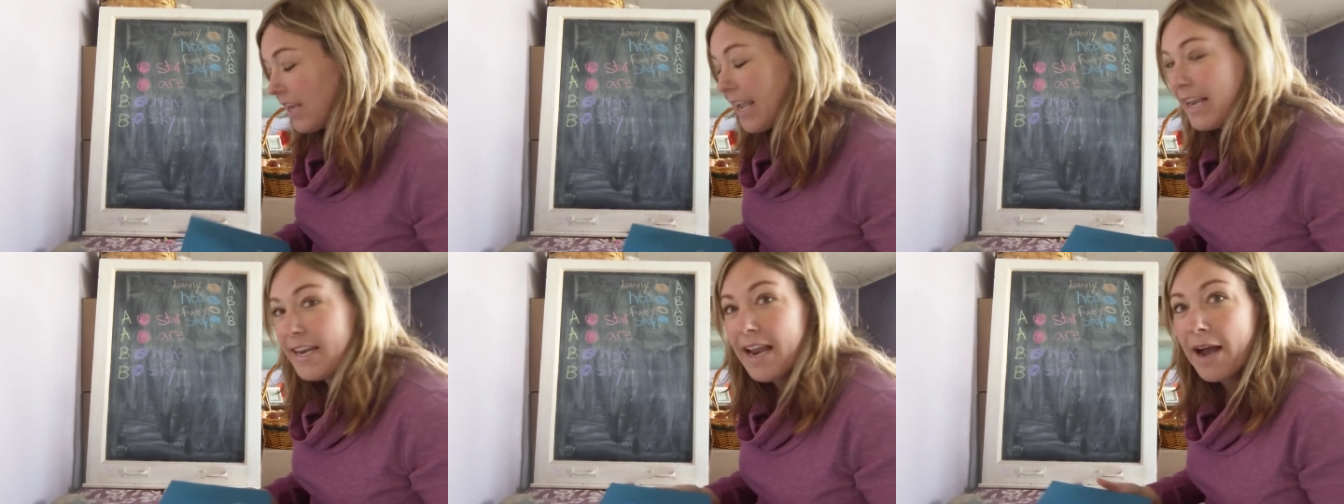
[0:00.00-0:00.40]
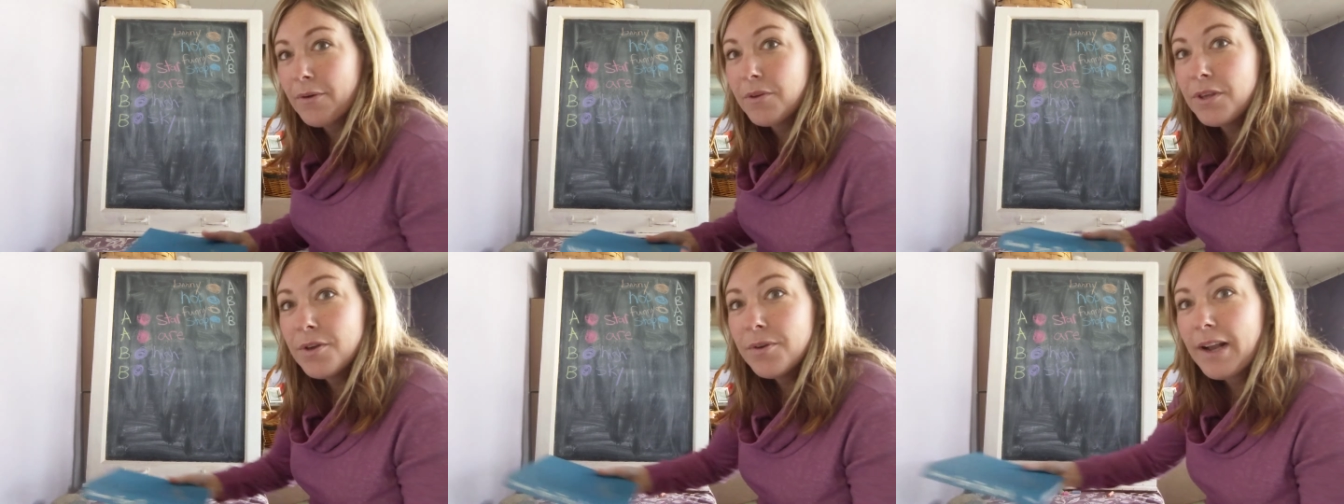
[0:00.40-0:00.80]
And now
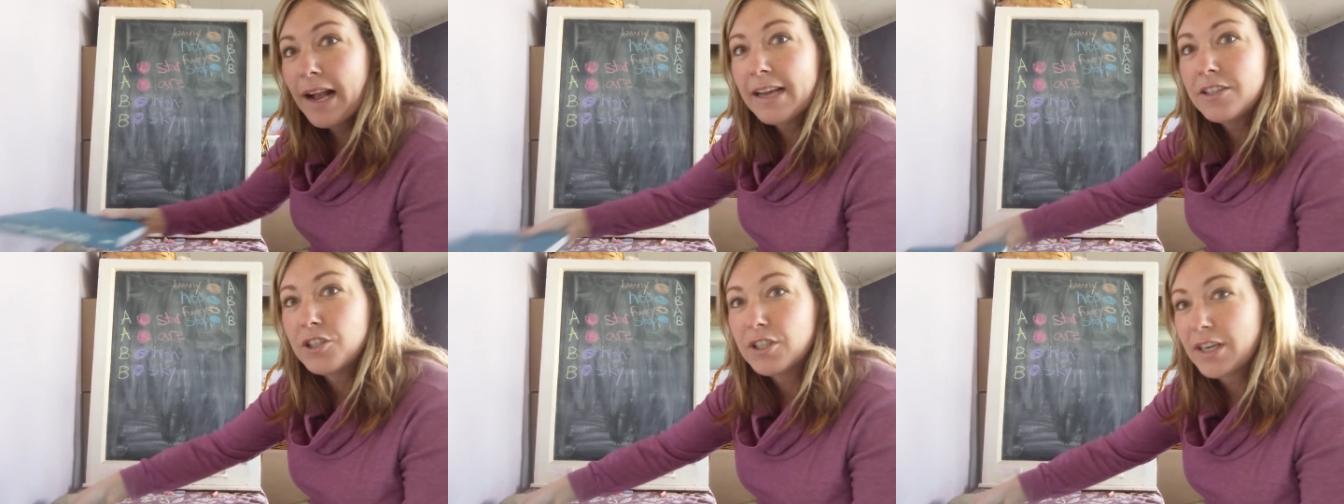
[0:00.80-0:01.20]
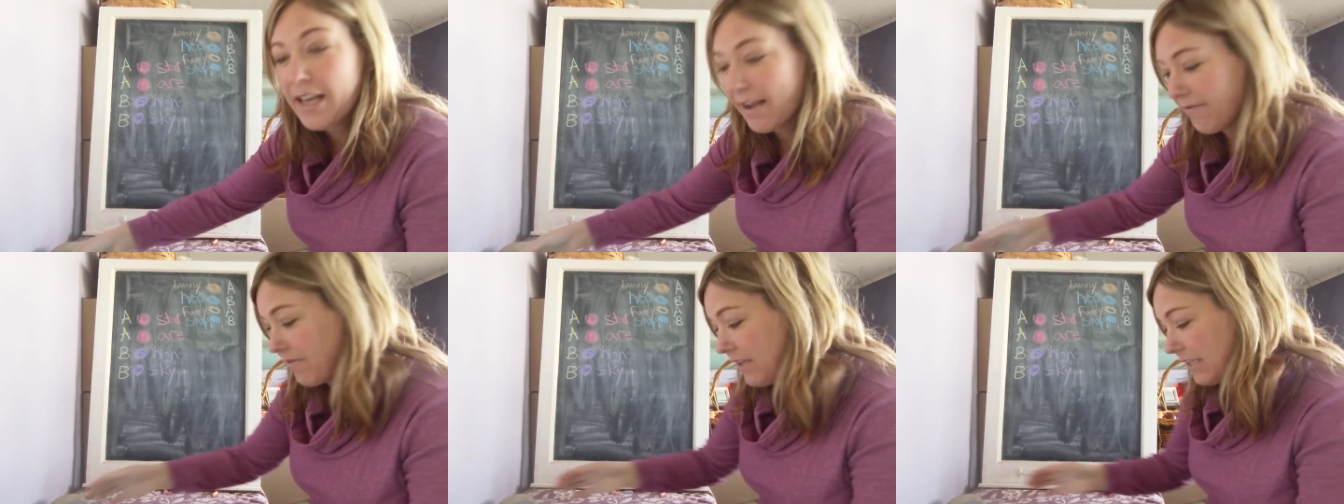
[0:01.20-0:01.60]
you guys should
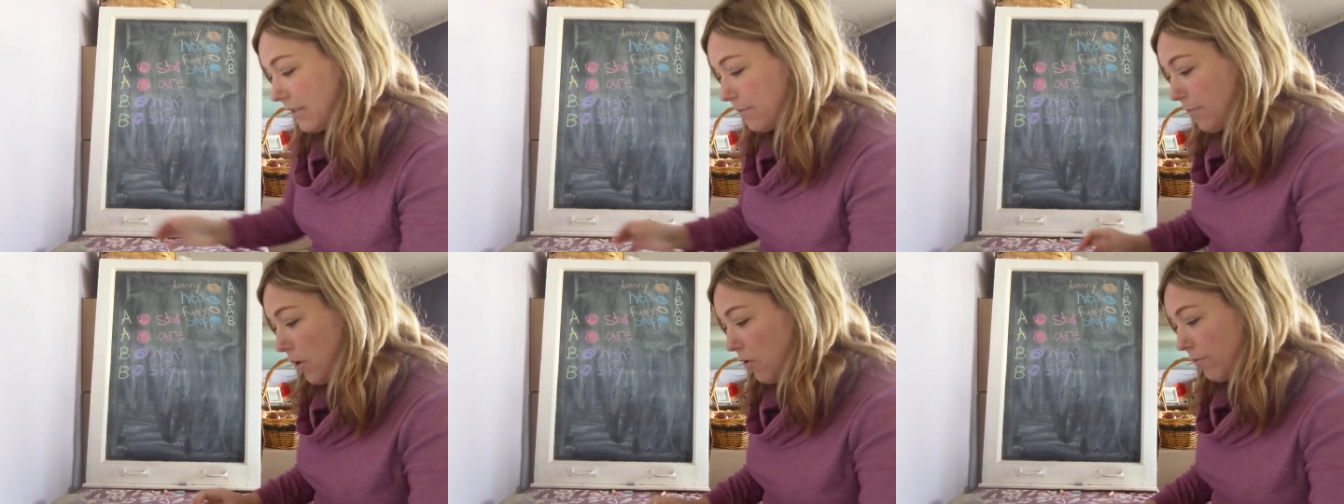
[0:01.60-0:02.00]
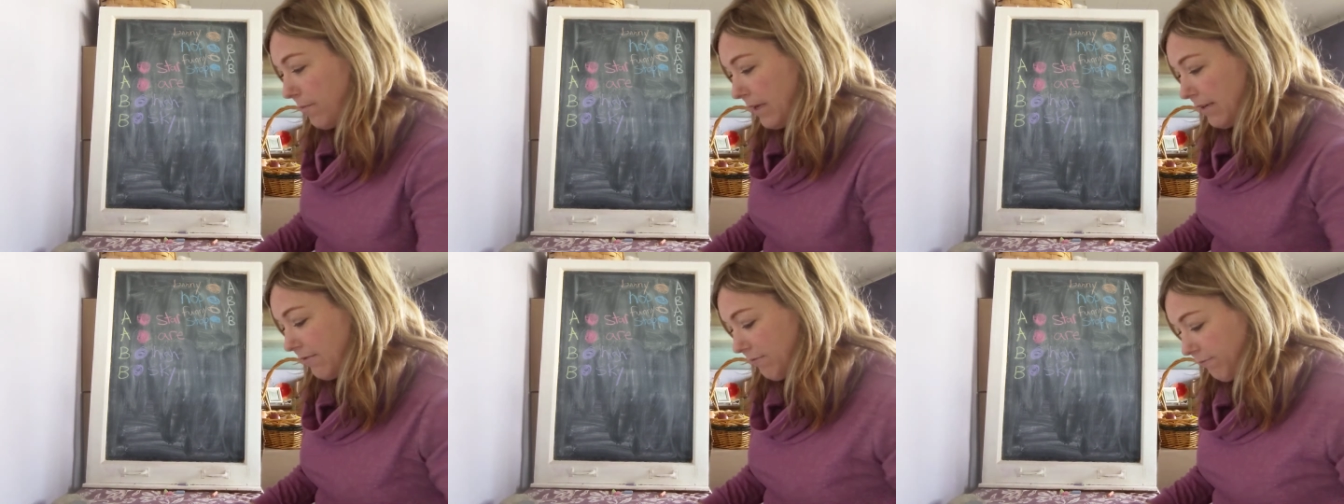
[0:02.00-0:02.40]
have this poem
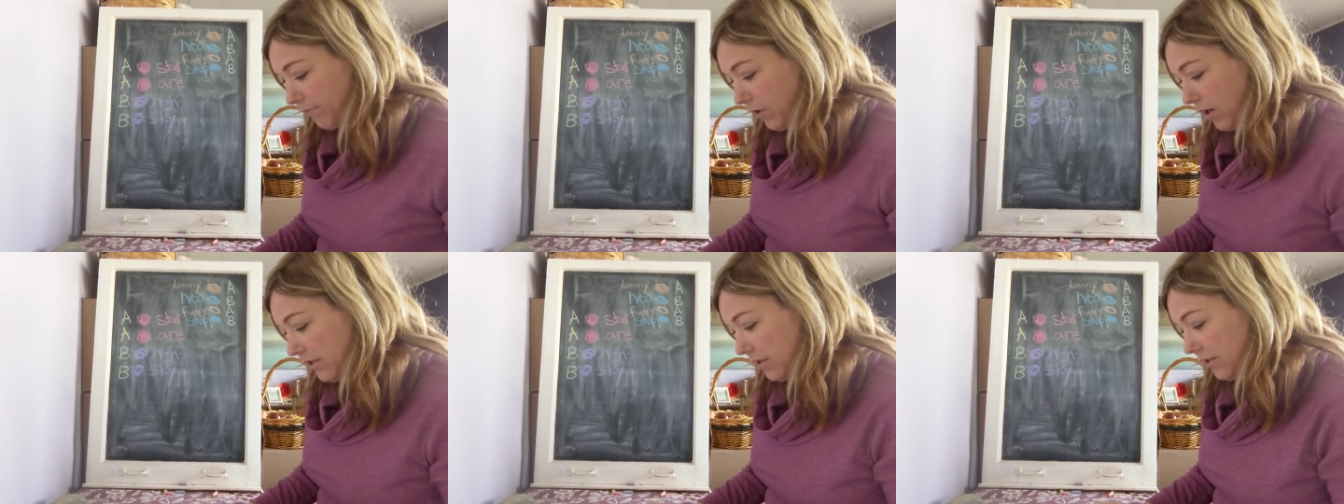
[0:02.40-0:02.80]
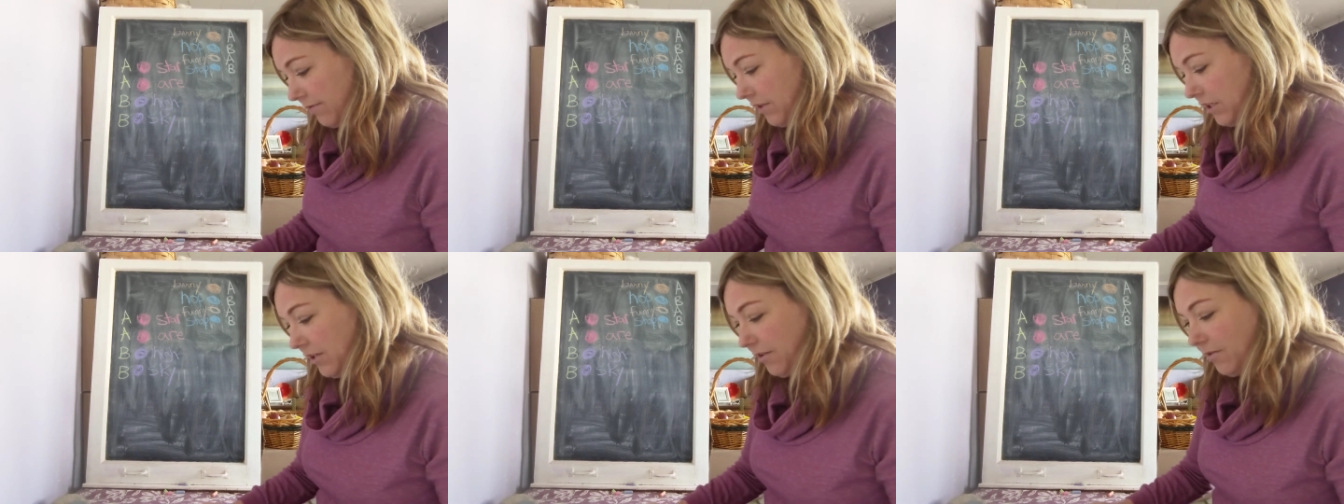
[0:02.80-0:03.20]
in front
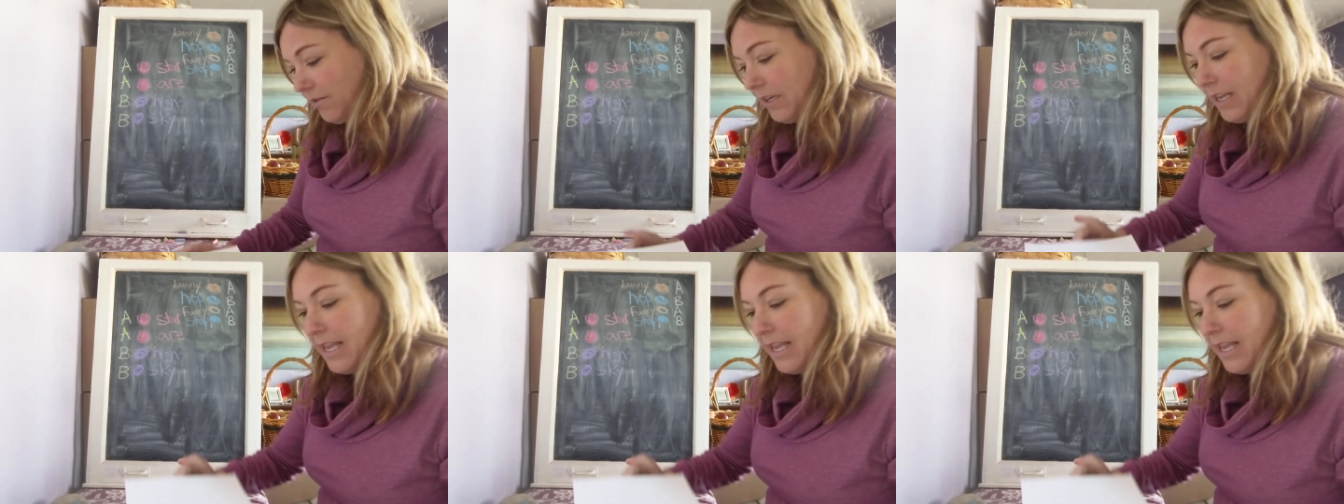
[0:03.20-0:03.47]
of you.